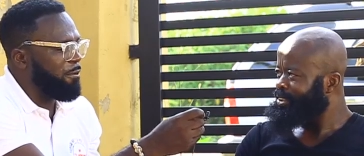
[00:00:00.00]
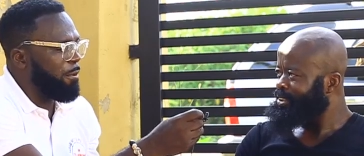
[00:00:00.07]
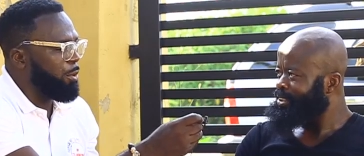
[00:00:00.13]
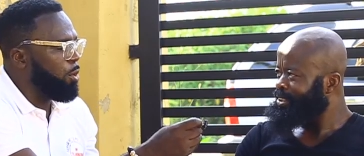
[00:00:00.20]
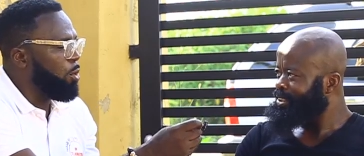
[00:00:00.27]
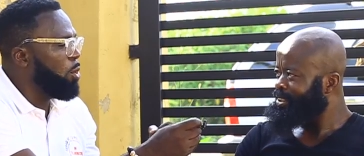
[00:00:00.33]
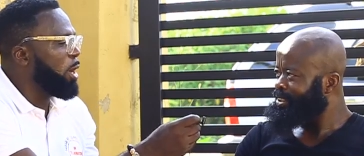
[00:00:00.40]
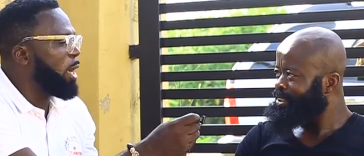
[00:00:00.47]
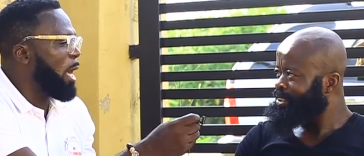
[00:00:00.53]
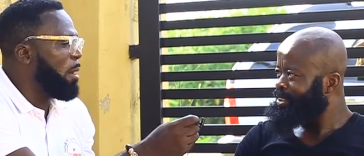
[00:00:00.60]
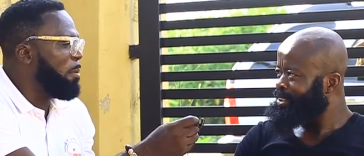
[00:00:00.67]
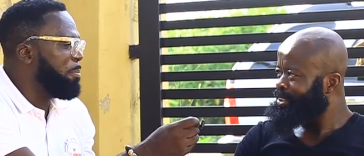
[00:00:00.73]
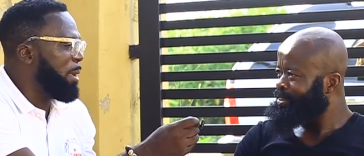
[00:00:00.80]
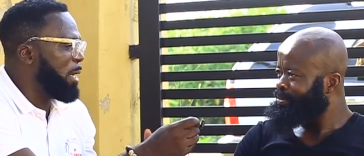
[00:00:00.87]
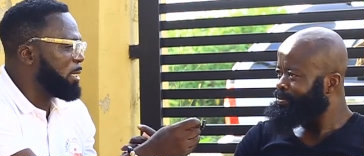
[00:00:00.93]
Speaker 1: from your own
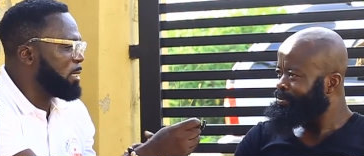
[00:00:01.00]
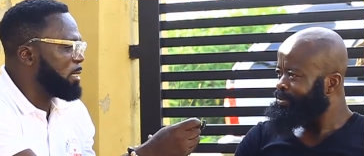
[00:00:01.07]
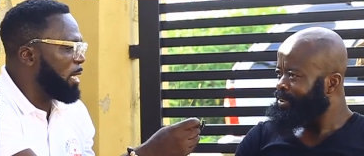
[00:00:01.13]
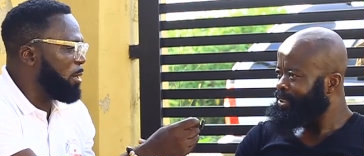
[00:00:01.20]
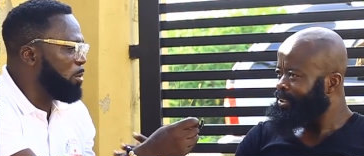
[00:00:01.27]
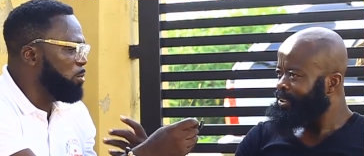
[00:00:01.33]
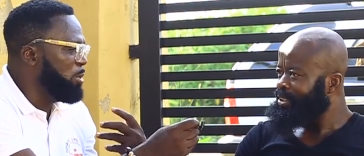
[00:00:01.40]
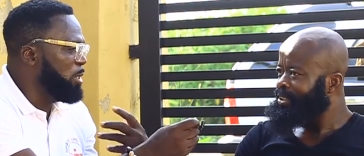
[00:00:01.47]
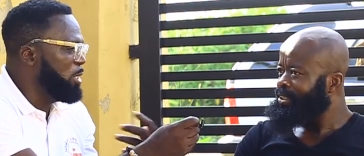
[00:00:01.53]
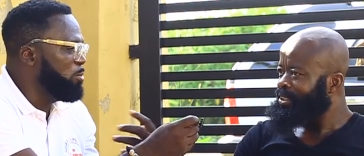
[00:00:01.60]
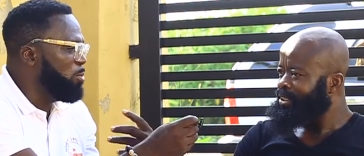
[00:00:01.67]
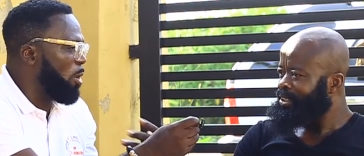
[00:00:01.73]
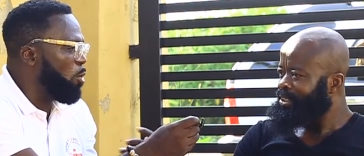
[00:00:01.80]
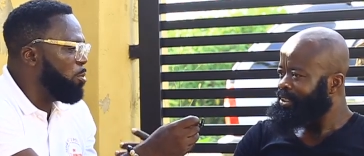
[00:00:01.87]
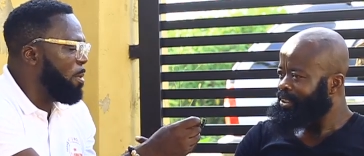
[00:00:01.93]
camp, I just say, we
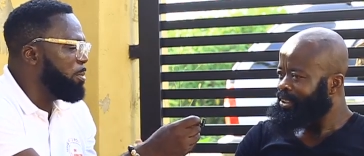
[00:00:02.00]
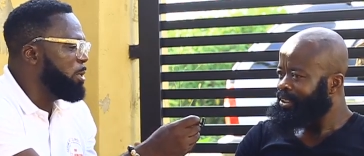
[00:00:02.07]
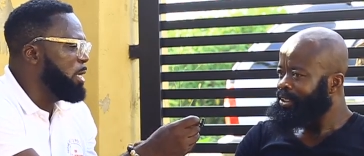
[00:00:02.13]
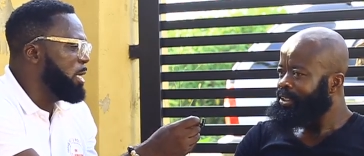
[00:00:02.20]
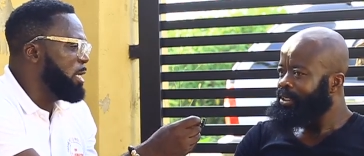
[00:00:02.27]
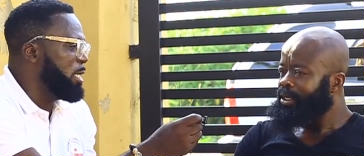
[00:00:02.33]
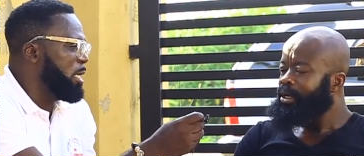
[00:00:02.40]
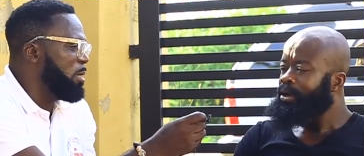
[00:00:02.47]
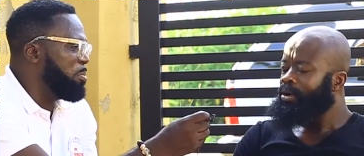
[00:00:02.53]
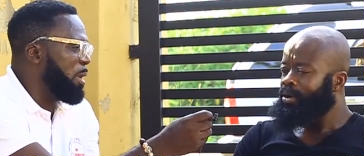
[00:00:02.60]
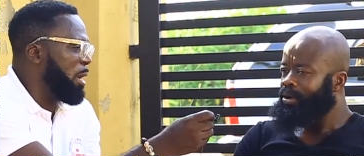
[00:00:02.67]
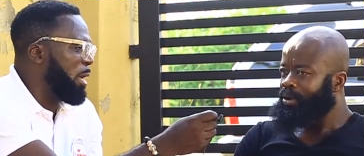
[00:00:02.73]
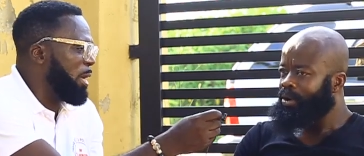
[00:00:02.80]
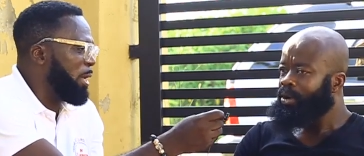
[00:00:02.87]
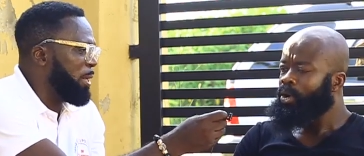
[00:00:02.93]
were come ye
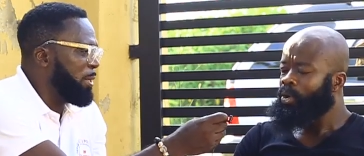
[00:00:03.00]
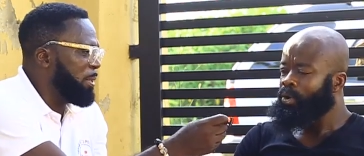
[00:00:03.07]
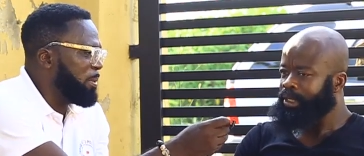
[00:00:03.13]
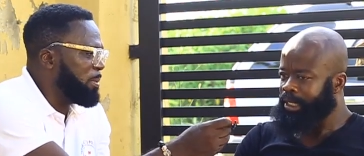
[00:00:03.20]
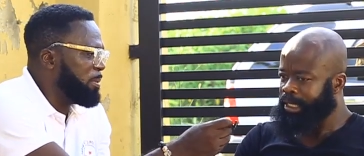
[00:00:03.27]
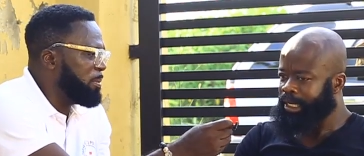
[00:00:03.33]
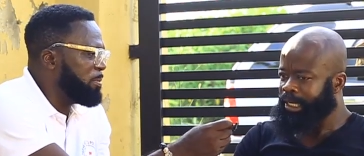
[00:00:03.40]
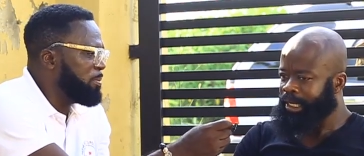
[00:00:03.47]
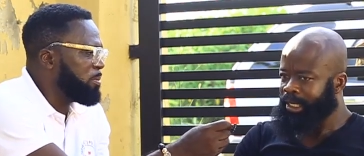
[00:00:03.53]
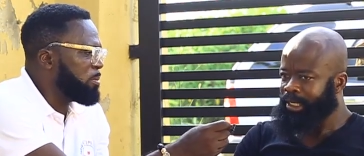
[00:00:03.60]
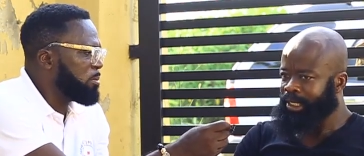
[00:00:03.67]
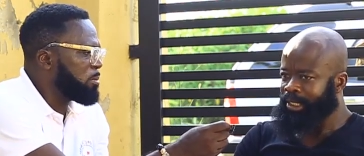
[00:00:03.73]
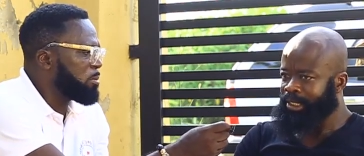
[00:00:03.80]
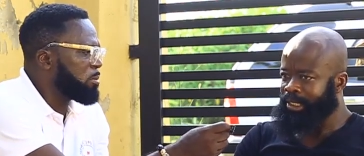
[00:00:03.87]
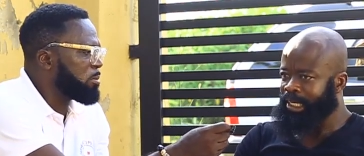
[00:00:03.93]
Speaker 2: pa. Oh, yeah.
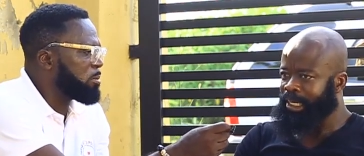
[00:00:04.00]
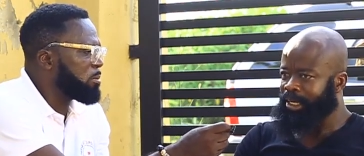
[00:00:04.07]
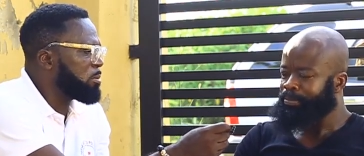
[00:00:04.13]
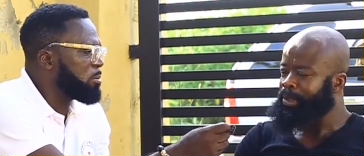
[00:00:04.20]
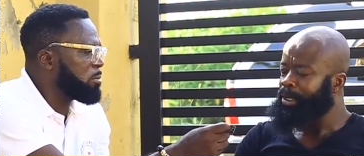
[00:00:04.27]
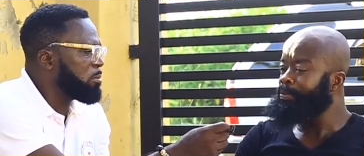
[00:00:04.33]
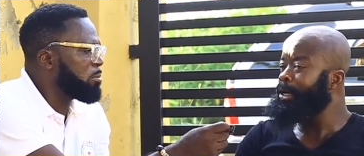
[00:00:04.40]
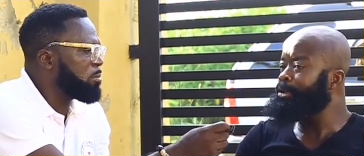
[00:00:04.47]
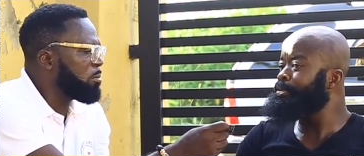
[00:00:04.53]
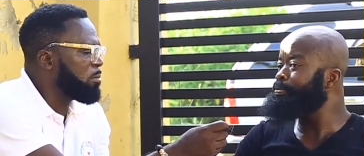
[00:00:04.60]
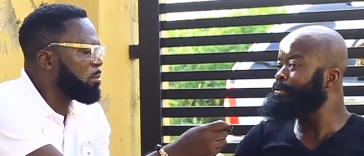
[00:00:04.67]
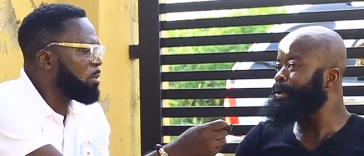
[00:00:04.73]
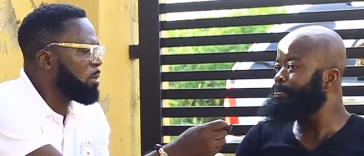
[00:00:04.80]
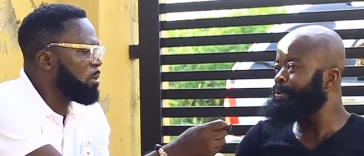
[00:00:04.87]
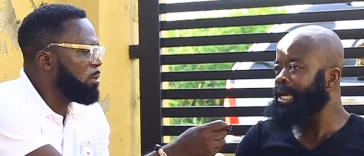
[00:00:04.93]
Yeah, me
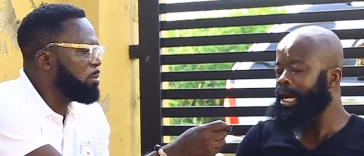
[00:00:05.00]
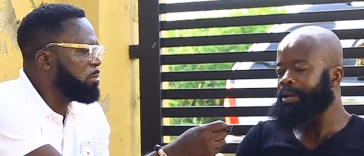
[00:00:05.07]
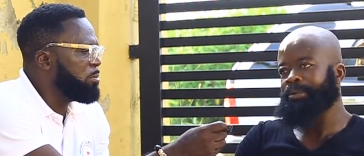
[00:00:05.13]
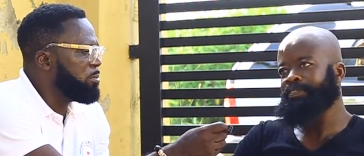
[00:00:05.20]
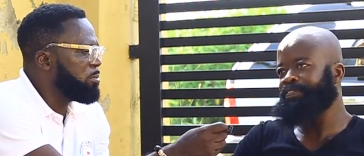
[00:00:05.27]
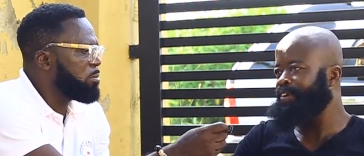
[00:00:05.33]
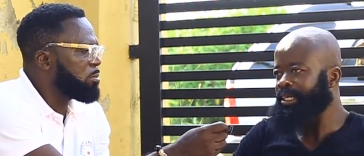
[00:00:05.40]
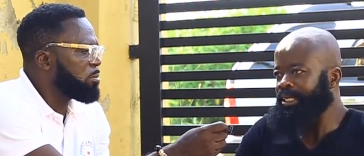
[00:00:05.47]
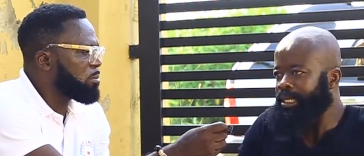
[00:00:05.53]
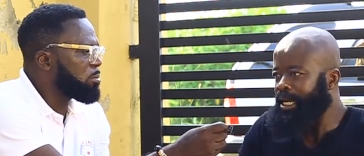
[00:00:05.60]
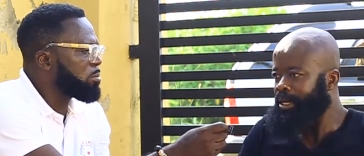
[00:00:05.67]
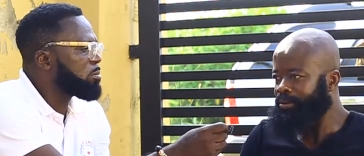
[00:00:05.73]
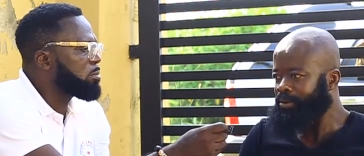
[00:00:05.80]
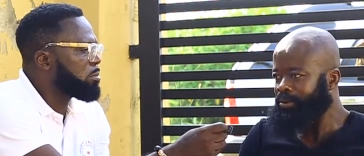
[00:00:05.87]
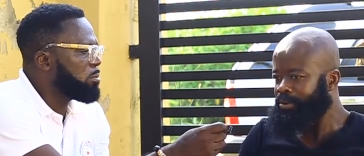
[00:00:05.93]
medwuma bia am fe ni
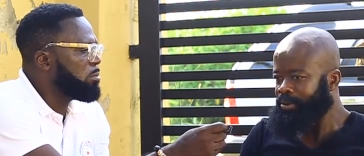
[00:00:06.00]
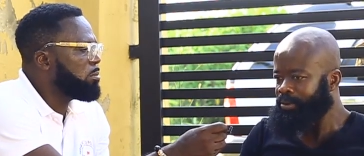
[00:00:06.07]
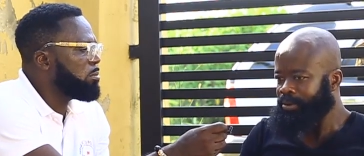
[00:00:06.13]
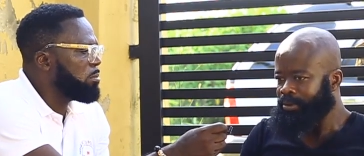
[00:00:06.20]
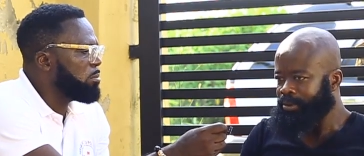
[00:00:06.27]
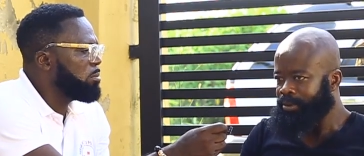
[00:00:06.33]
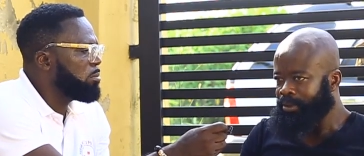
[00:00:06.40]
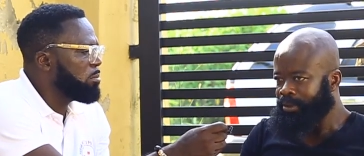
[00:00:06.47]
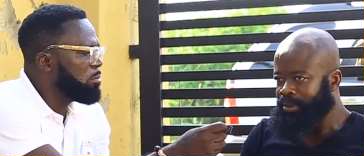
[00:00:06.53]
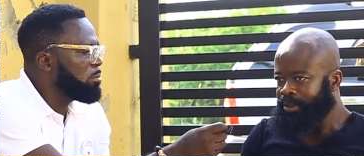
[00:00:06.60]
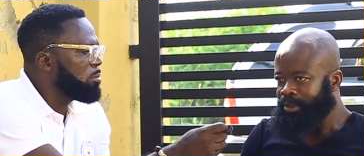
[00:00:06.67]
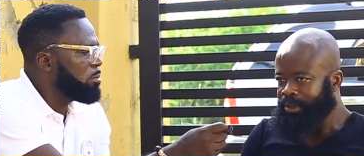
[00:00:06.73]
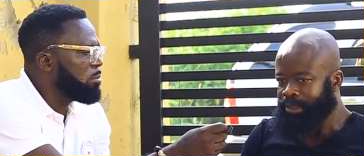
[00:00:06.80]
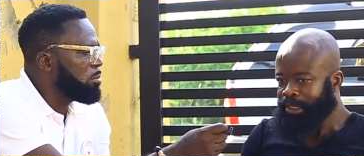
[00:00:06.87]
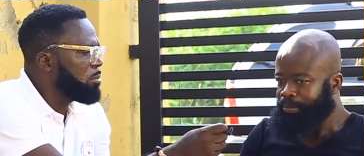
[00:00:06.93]
agro.
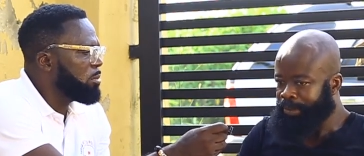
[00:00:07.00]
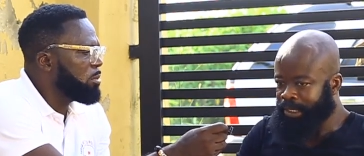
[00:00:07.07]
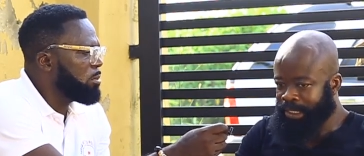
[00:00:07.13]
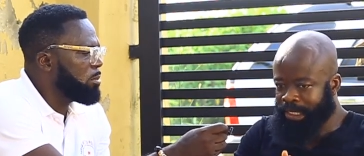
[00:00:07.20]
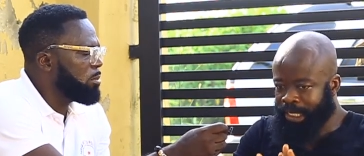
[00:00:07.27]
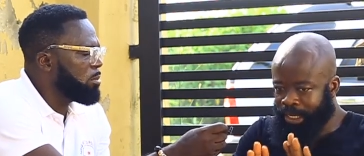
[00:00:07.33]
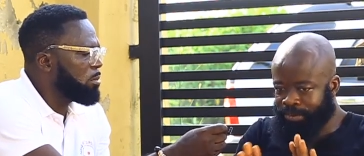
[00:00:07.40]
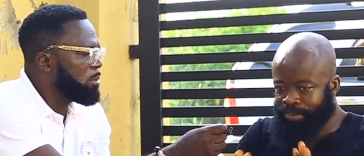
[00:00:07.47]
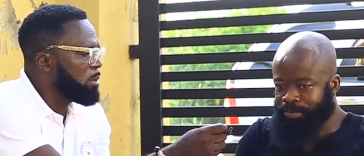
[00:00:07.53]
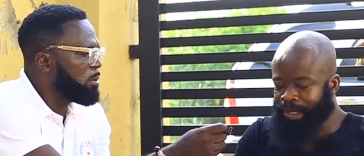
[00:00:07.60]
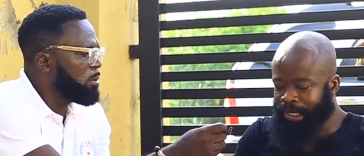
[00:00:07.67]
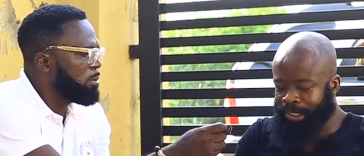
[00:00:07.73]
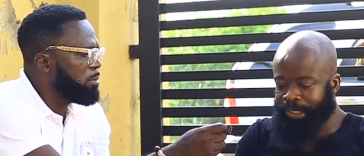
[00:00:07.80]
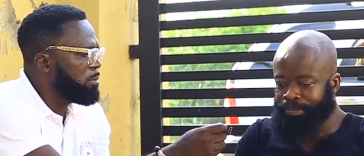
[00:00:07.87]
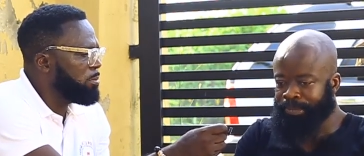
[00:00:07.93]
Se me ye
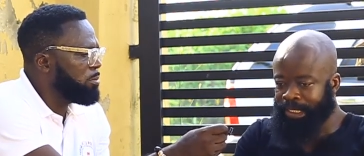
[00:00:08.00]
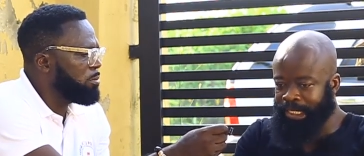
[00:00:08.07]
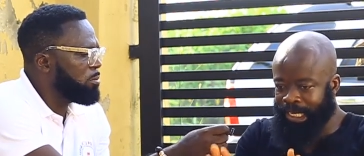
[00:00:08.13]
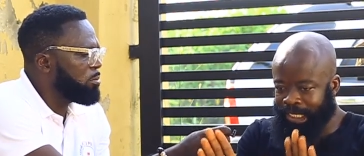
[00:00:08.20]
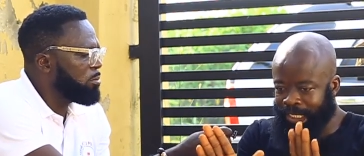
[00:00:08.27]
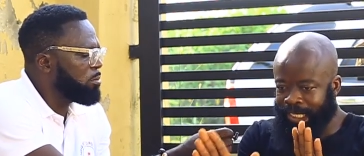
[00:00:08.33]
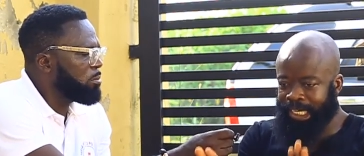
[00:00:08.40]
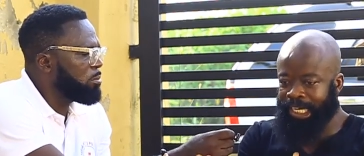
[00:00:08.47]
adwuma ye menya ye